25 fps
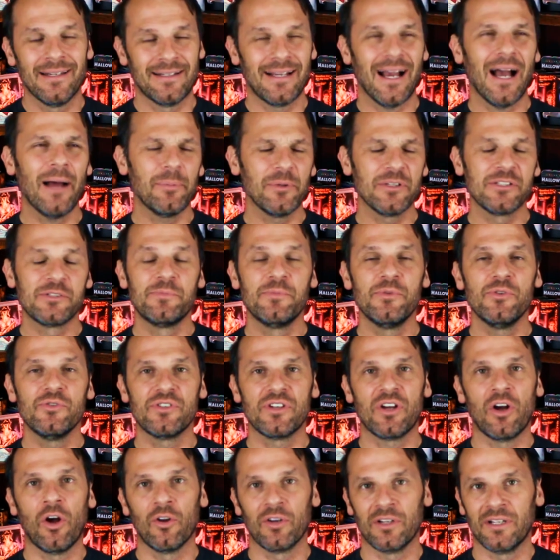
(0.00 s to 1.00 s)
And Goblin's
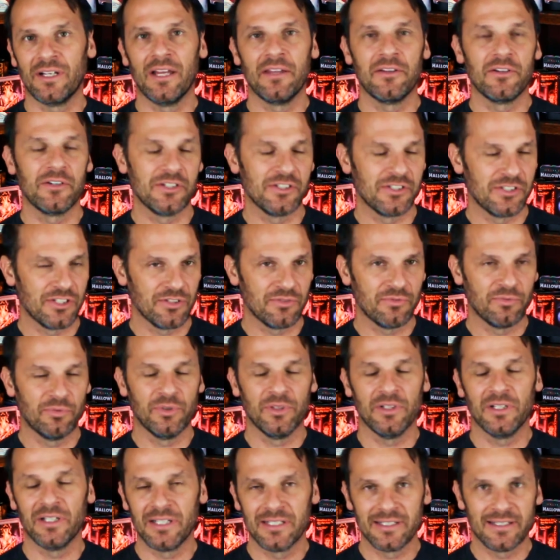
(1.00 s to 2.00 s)
music altogether is just
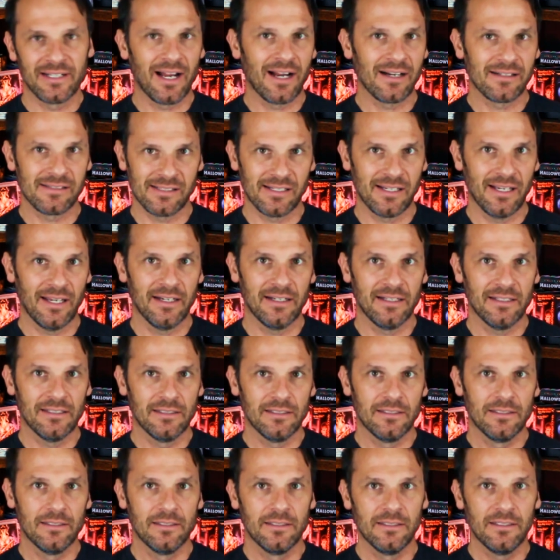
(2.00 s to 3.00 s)
really
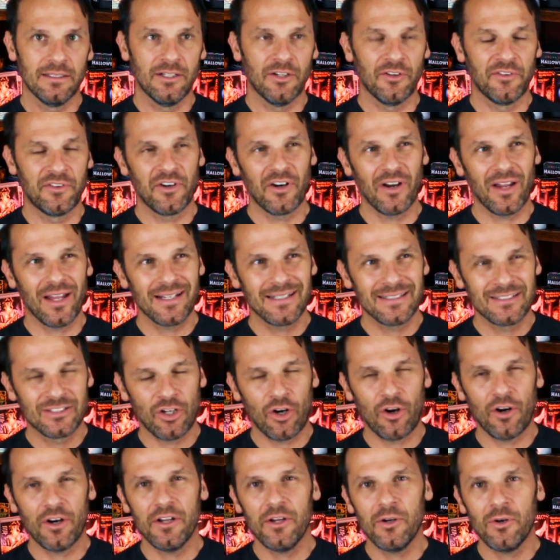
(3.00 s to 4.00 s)
intoxicating. You know, they're
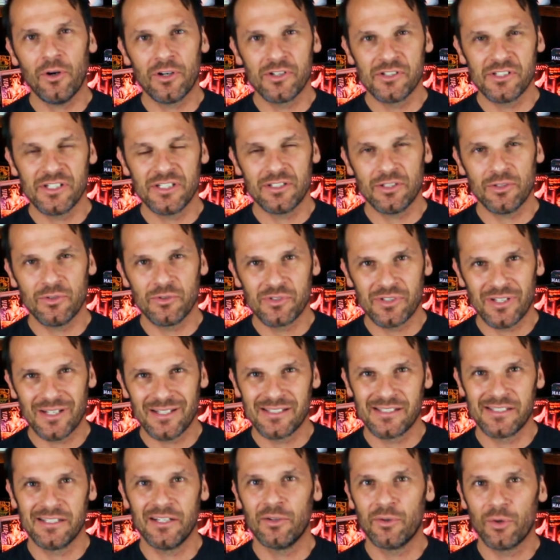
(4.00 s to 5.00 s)
like Dario Argento's
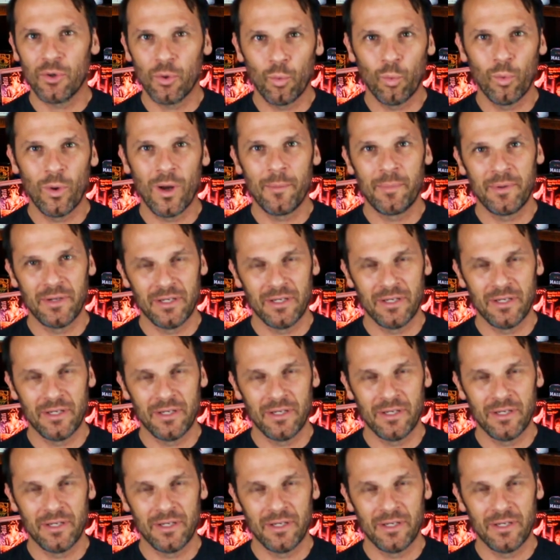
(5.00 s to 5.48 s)
secret